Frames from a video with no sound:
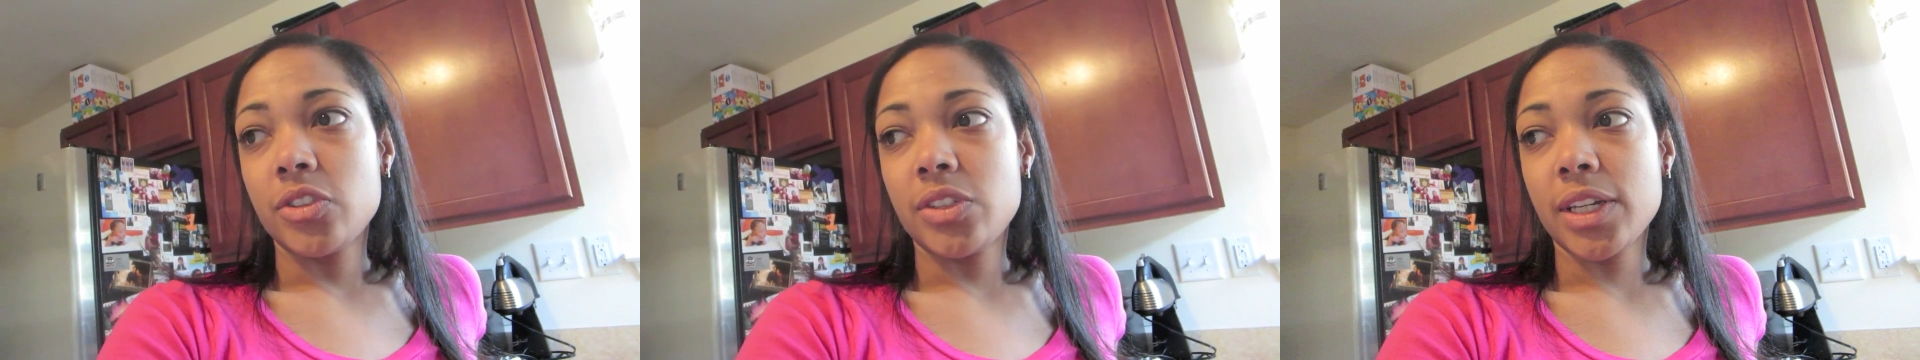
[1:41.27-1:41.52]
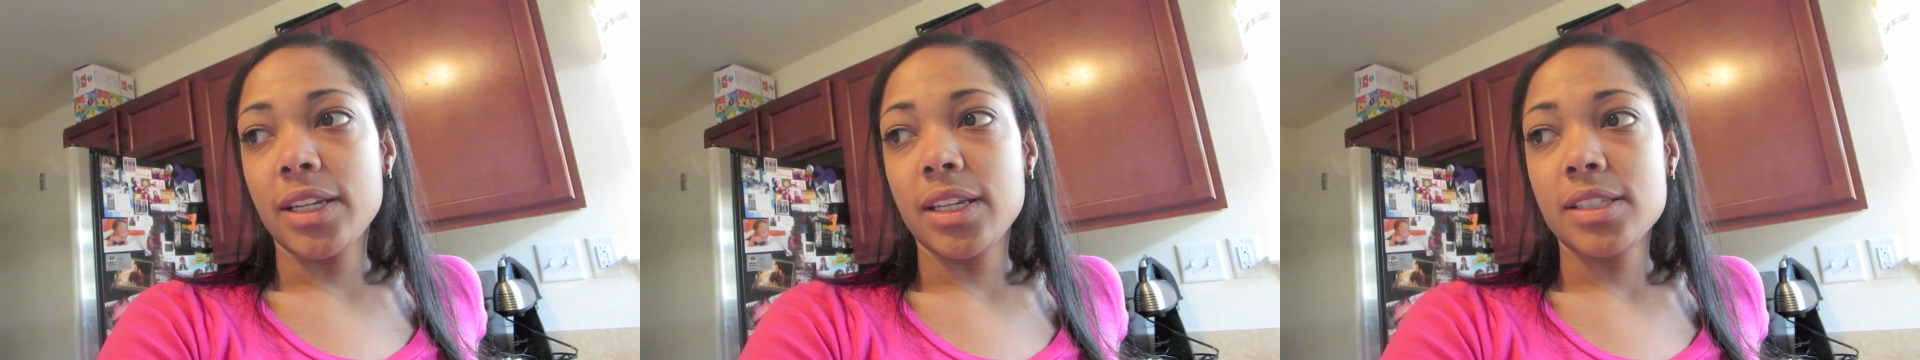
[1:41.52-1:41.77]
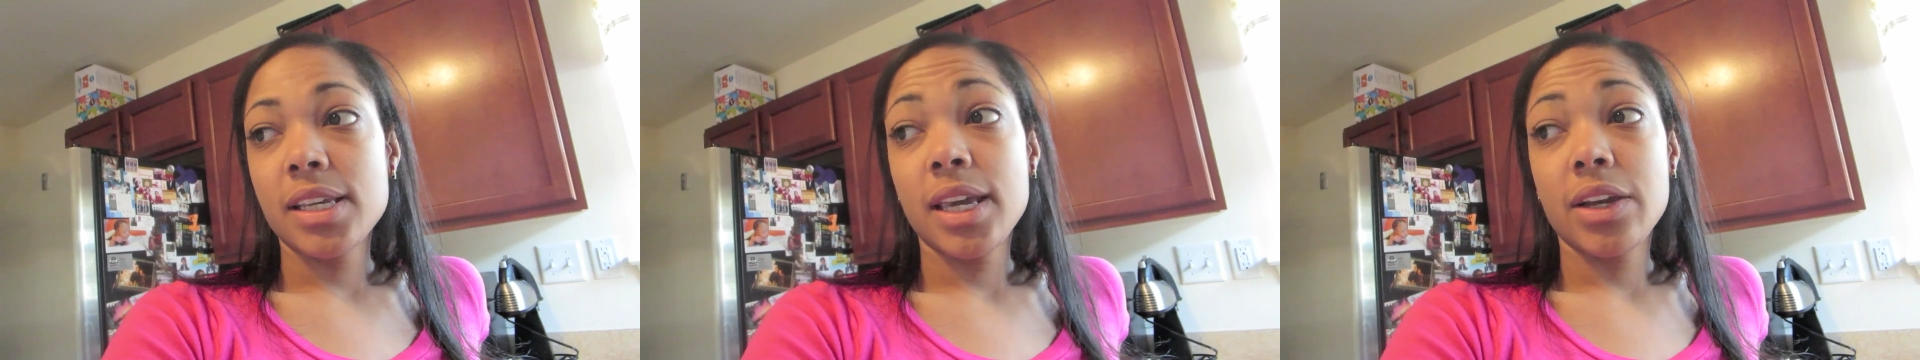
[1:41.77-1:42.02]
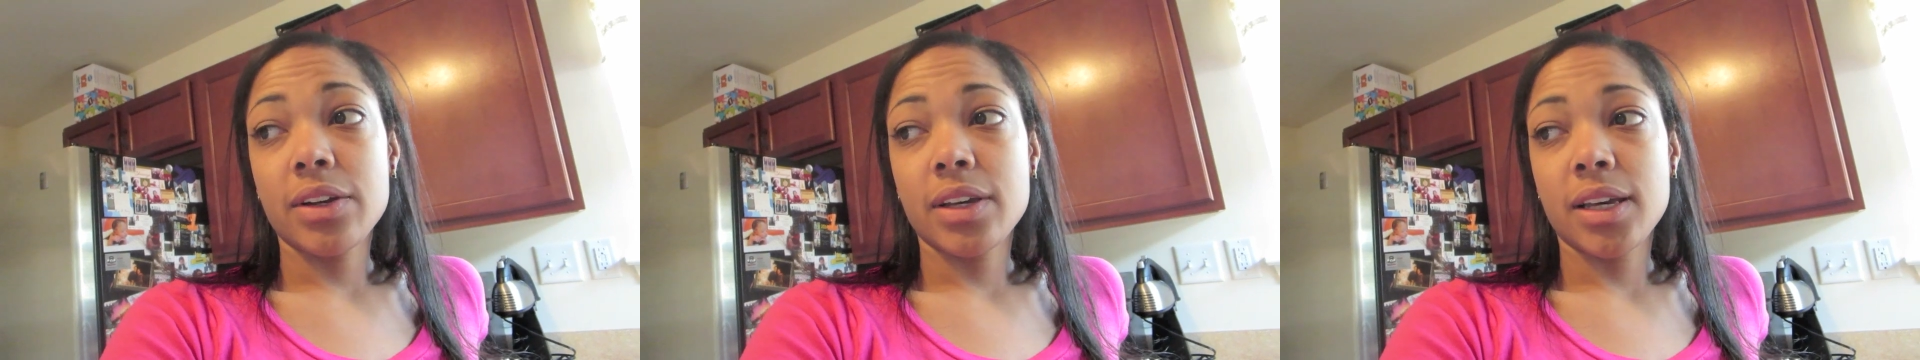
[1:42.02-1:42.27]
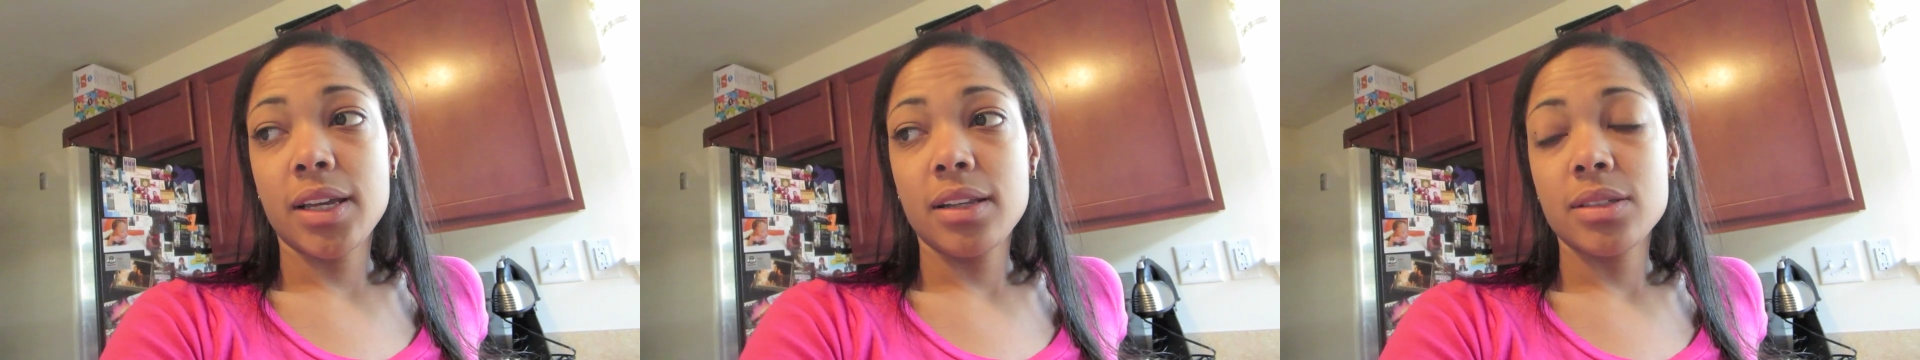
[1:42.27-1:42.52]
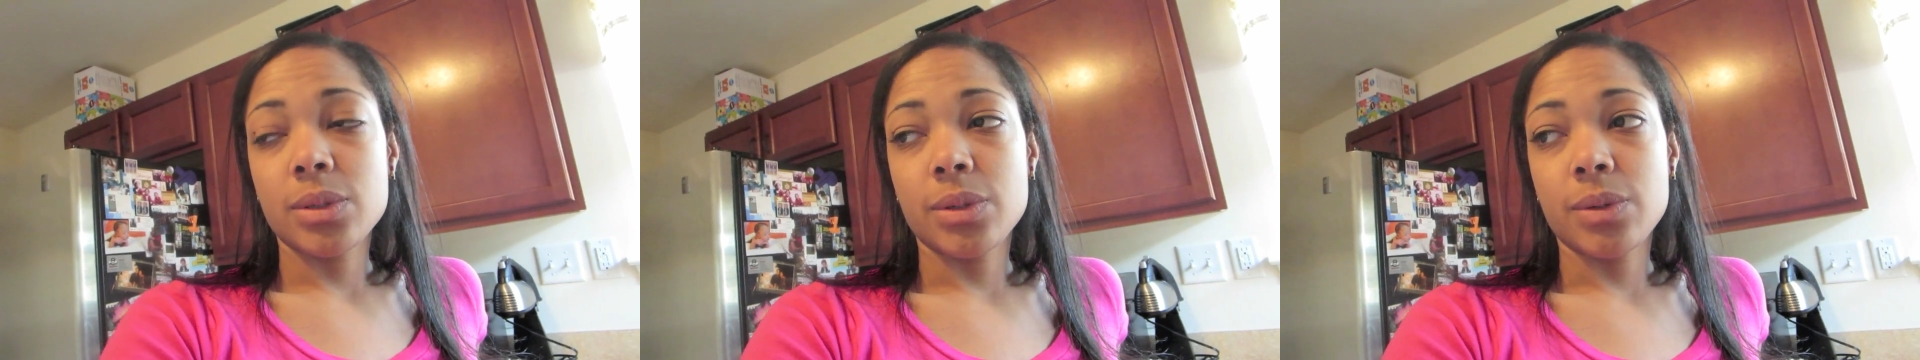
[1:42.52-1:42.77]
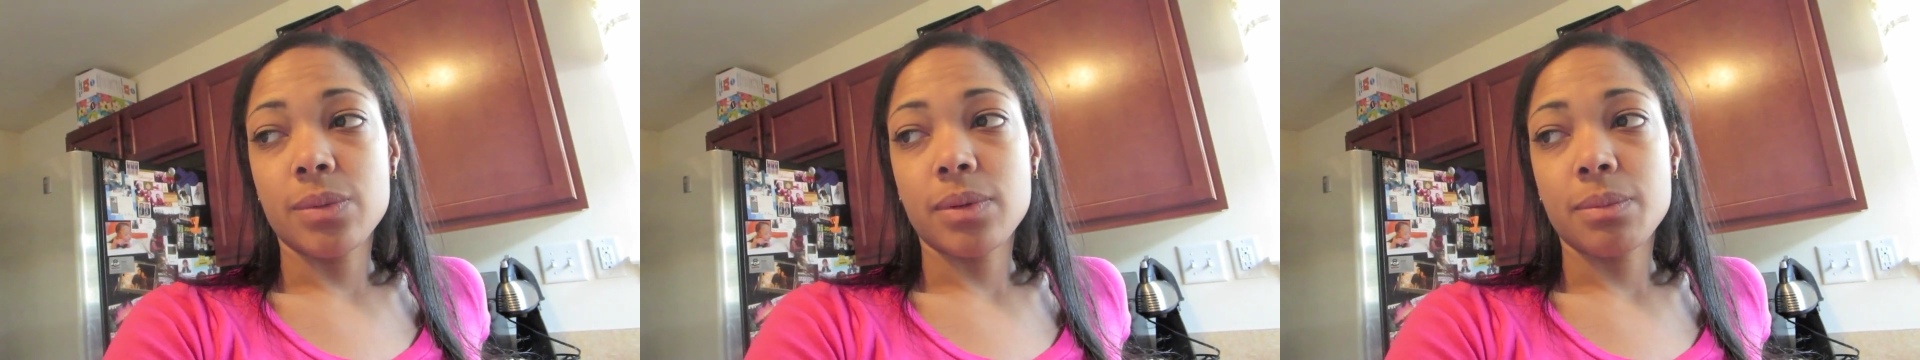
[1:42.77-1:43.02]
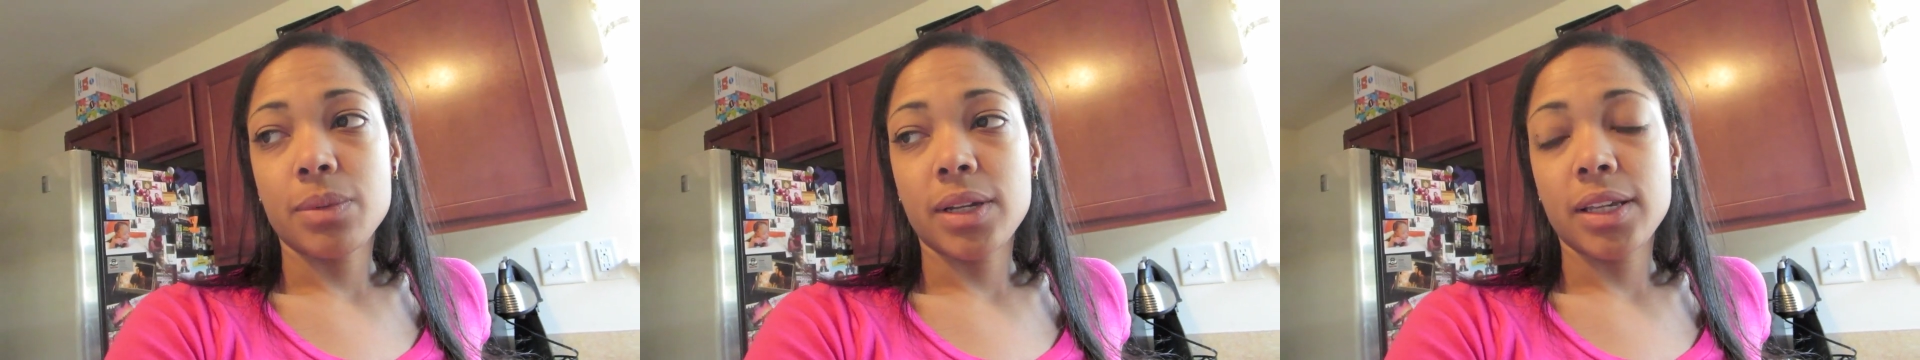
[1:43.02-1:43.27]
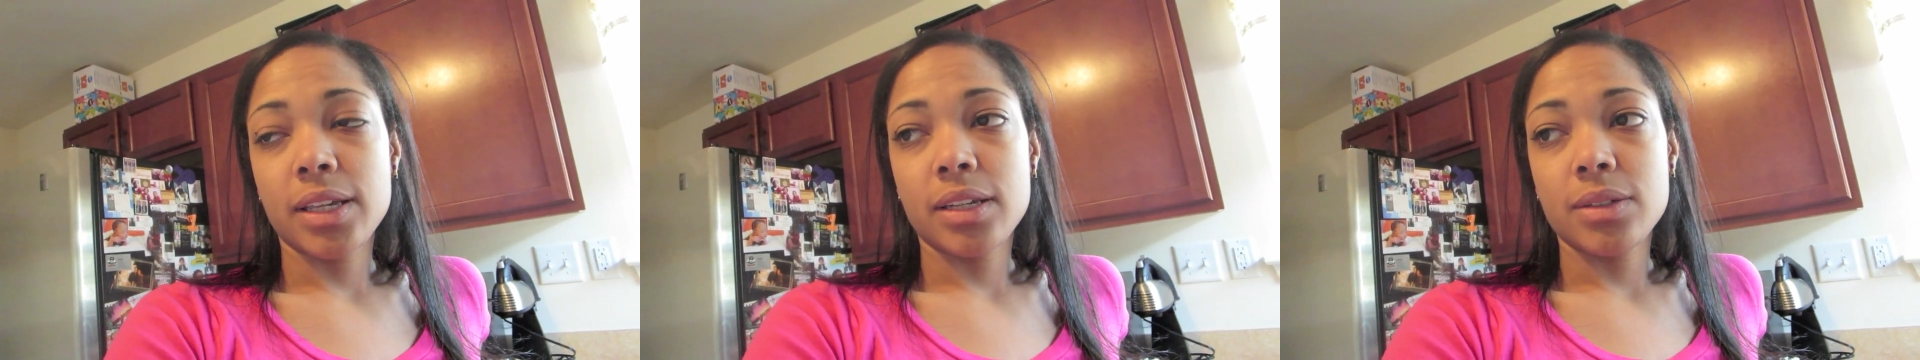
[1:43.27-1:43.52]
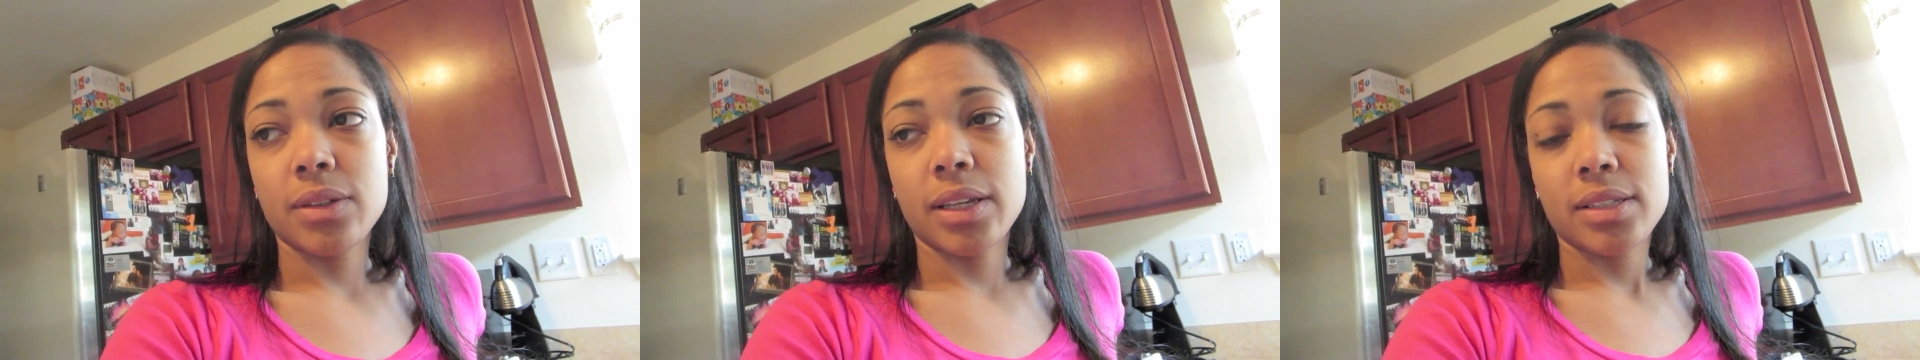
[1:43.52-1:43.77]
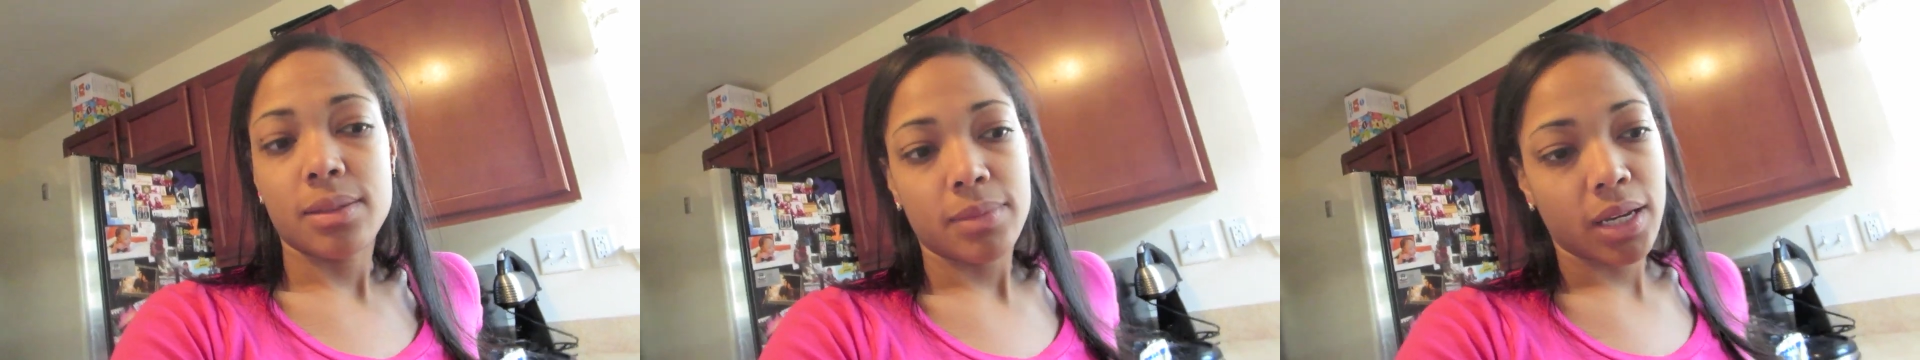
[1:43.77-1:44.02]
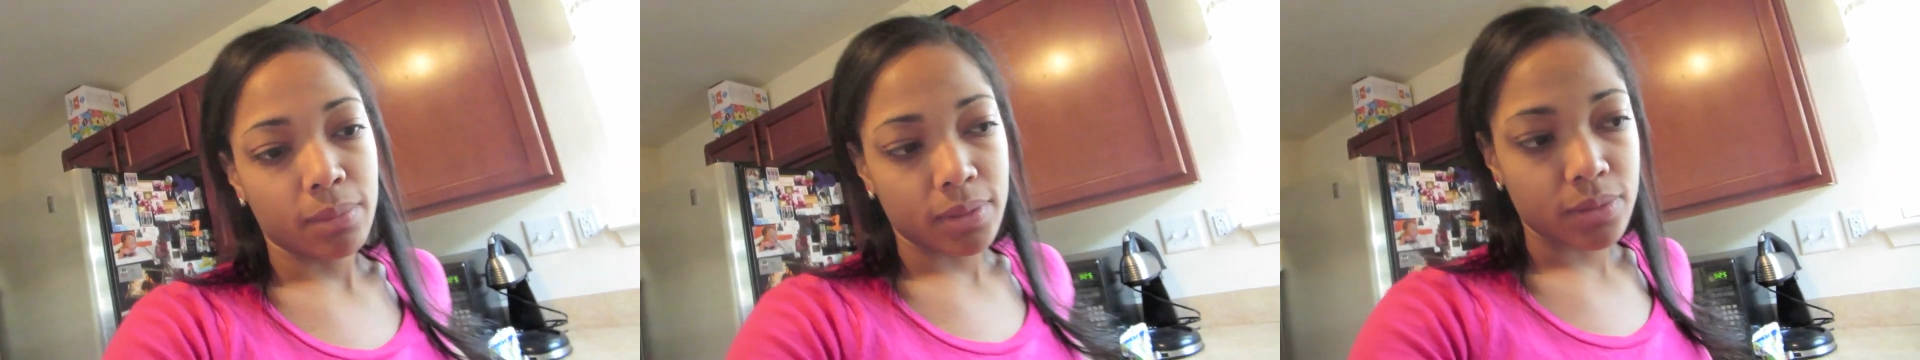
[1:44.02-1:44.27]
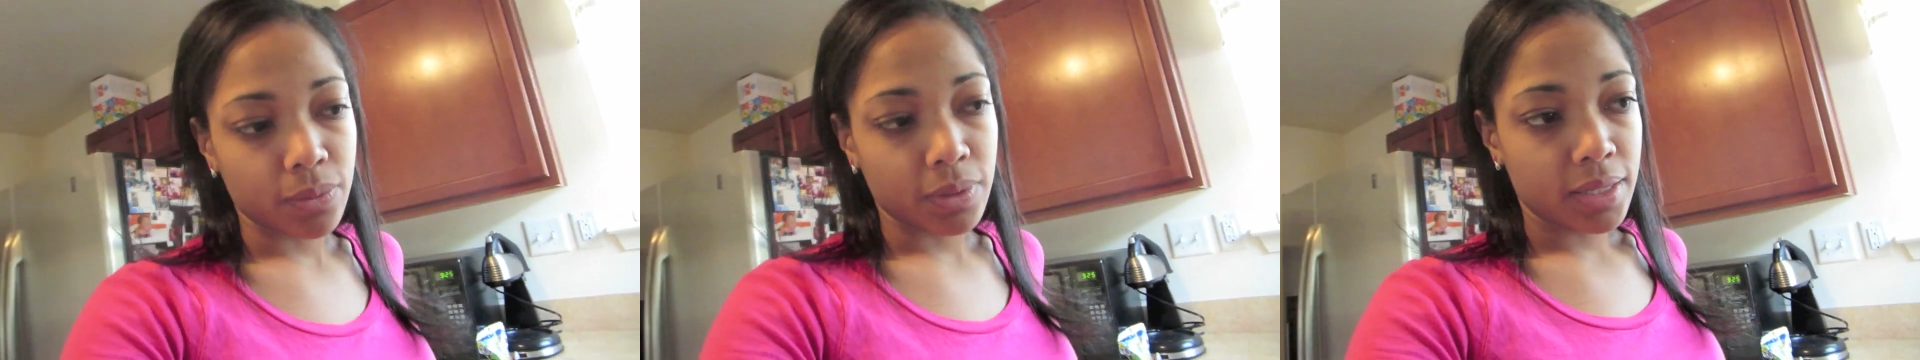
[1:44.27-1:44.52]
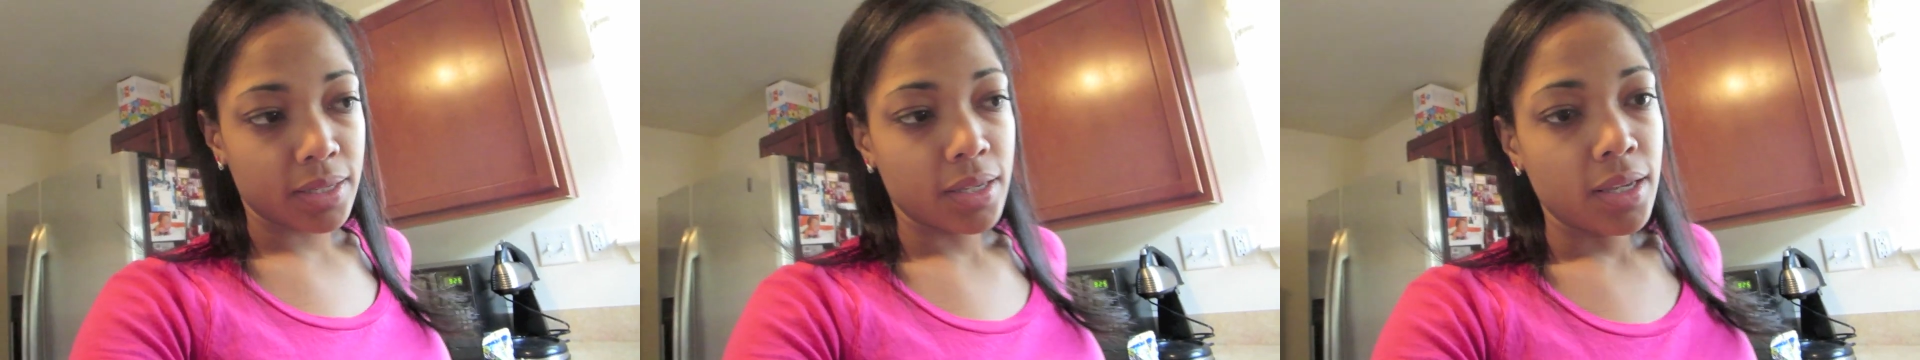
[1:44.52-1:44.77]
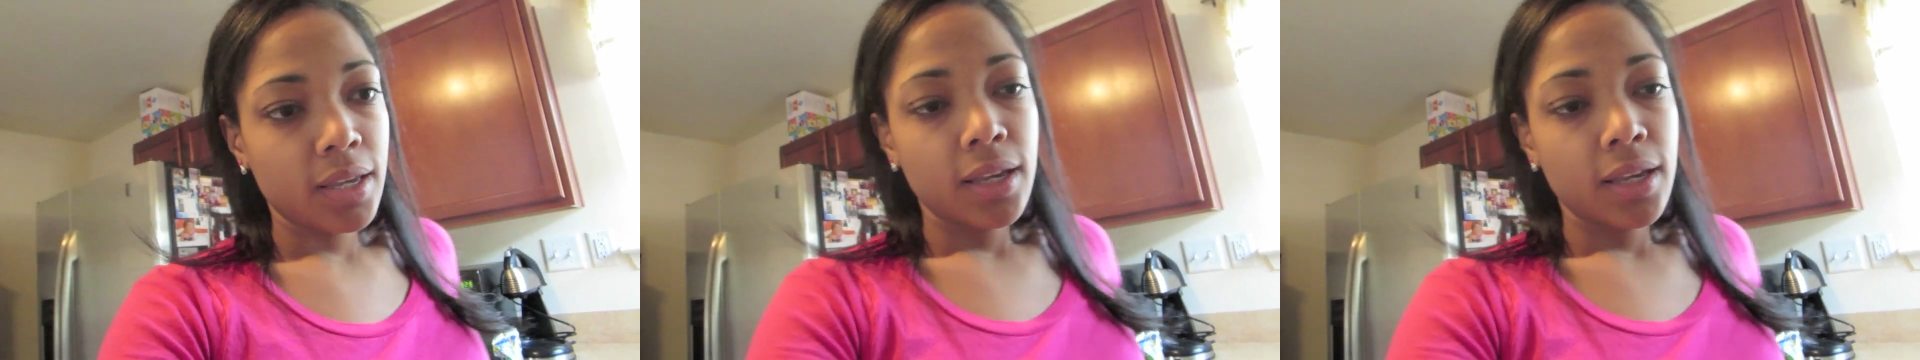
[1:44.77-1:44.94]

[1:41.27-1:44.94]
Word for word: Jade needs a haircut, so I'm probably gonna do that sometime this week.